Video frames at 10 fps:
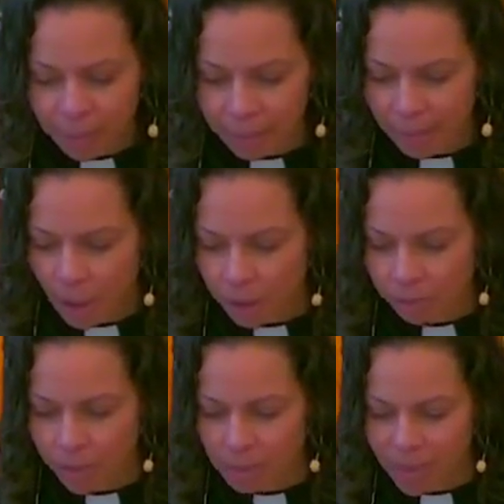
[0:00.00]

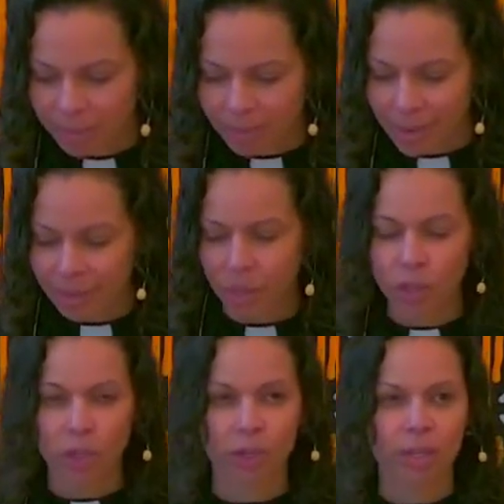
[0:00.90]
Habakkuk's song of lament
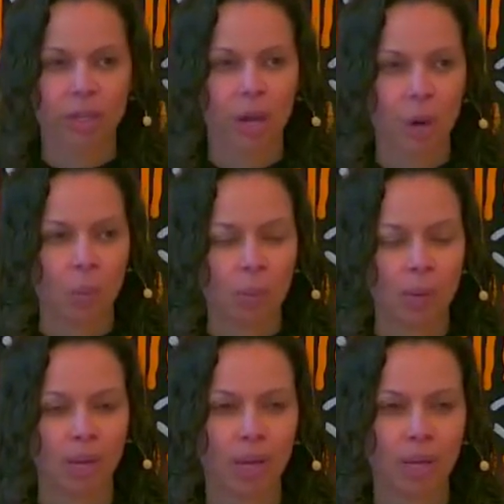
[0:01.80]
doesn't turn into
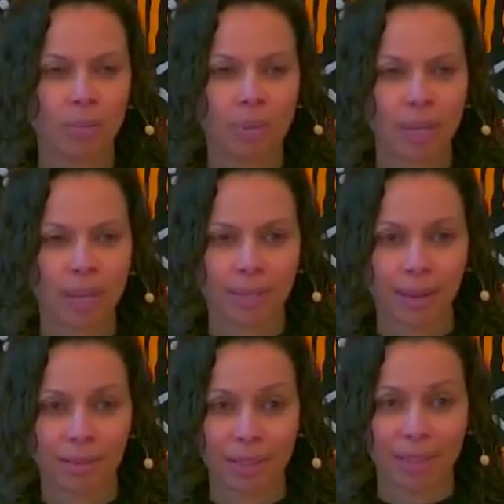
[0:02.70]
hope
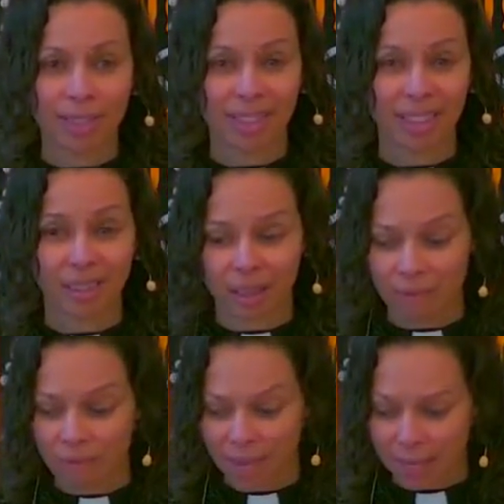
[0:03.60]
because everything is
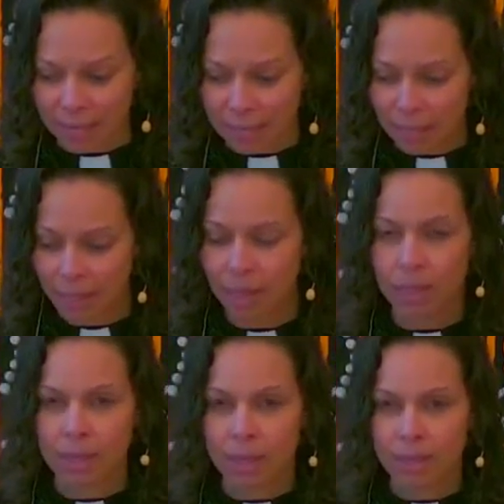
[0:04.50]
suddenly
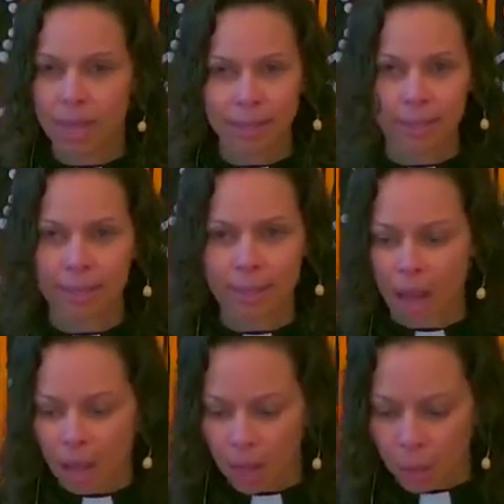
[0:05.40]
fixed.
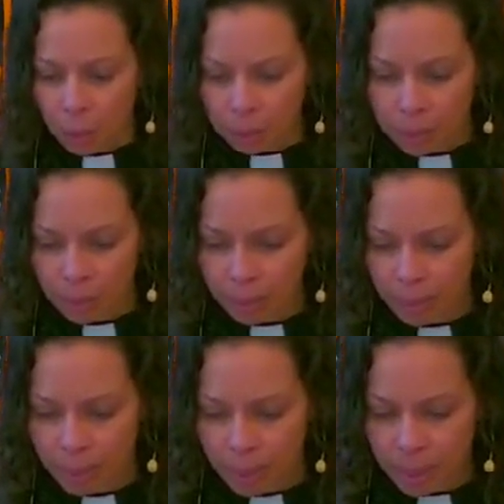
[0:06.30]
That's not
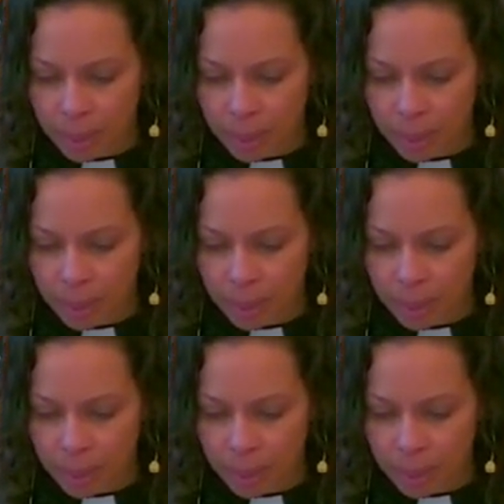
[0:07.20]
hope.